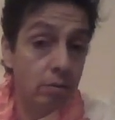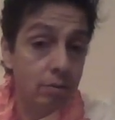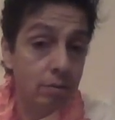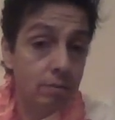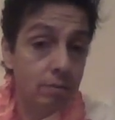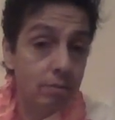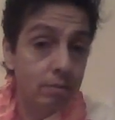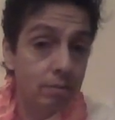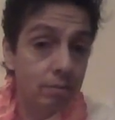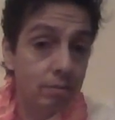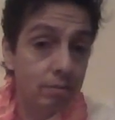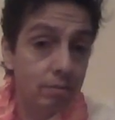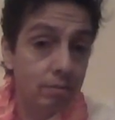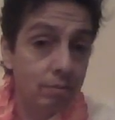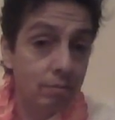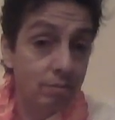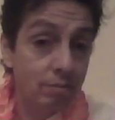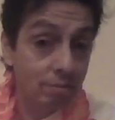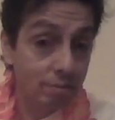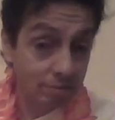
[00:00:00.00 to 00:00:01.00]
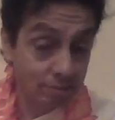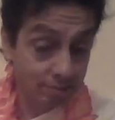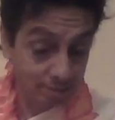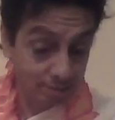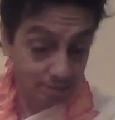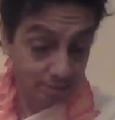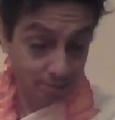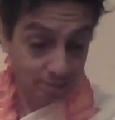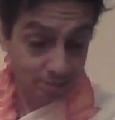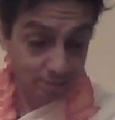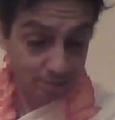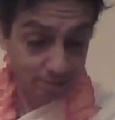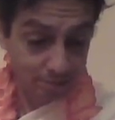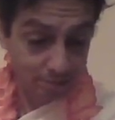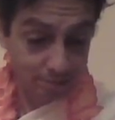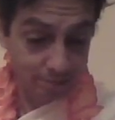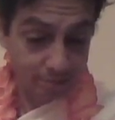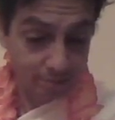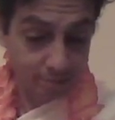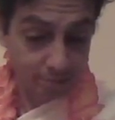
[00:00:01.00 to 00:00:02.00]

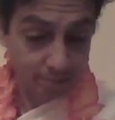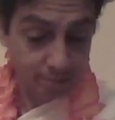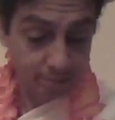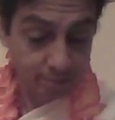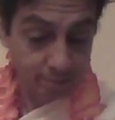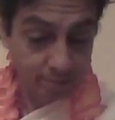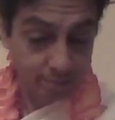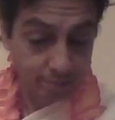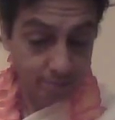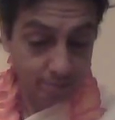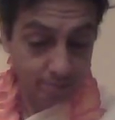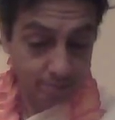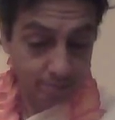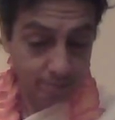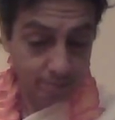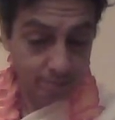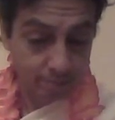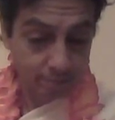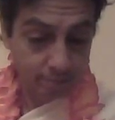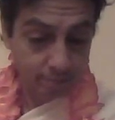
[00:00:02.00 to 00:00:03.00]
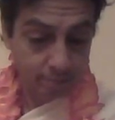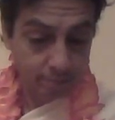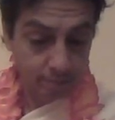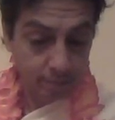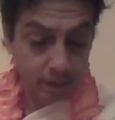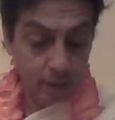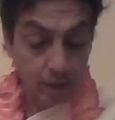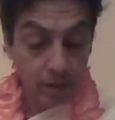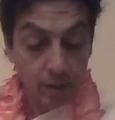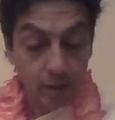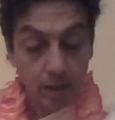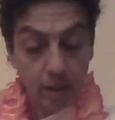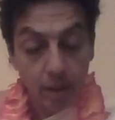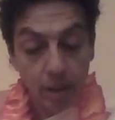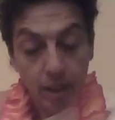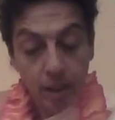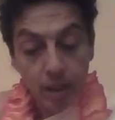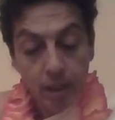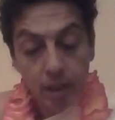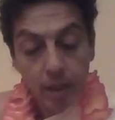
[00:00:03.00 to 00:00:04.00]

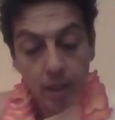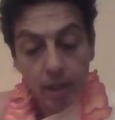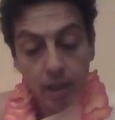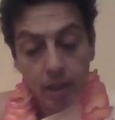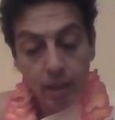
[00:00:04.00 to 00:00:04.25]
No one is speaking in this clip.